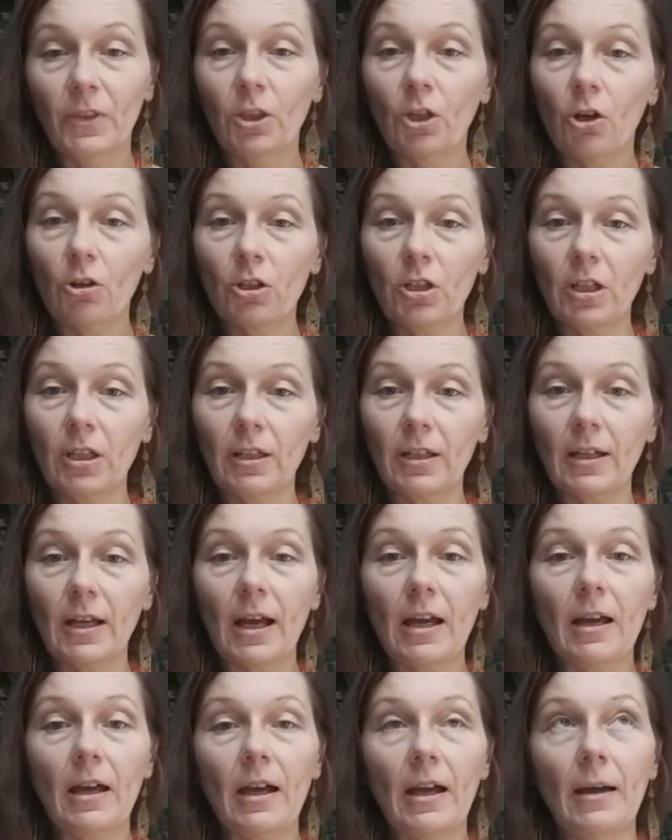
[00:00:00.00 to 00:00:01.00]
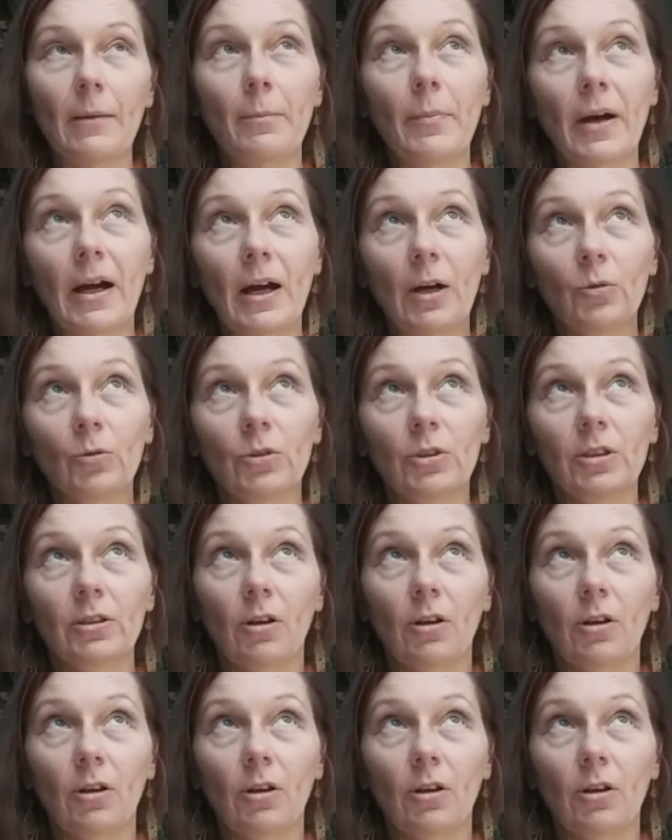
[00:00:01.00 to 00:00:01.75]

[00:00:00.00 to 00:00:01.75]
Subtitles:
talking about